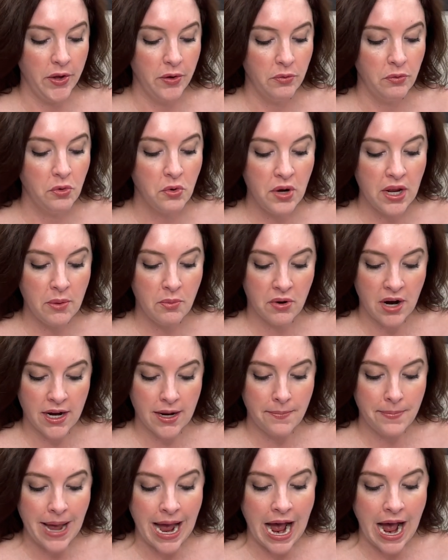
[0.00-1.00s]
Rooney brought
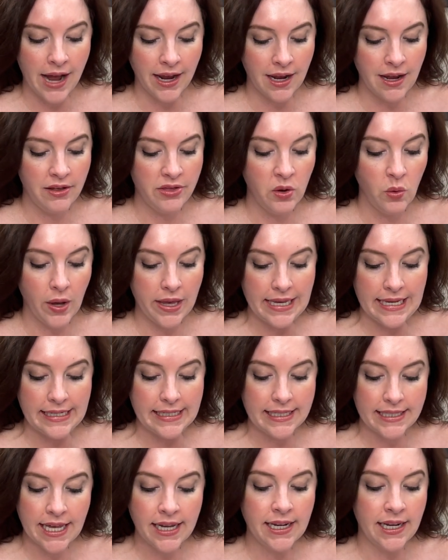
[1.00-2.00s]
it back, and the way he
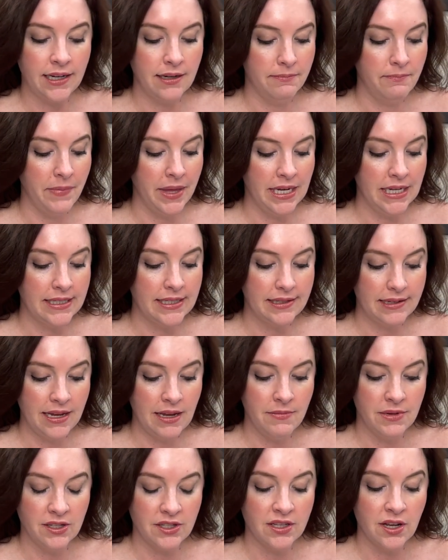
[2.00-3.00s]
said it made it
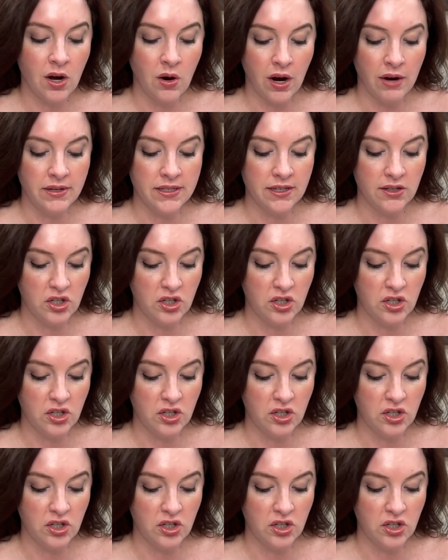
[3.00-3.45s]
seem as though I was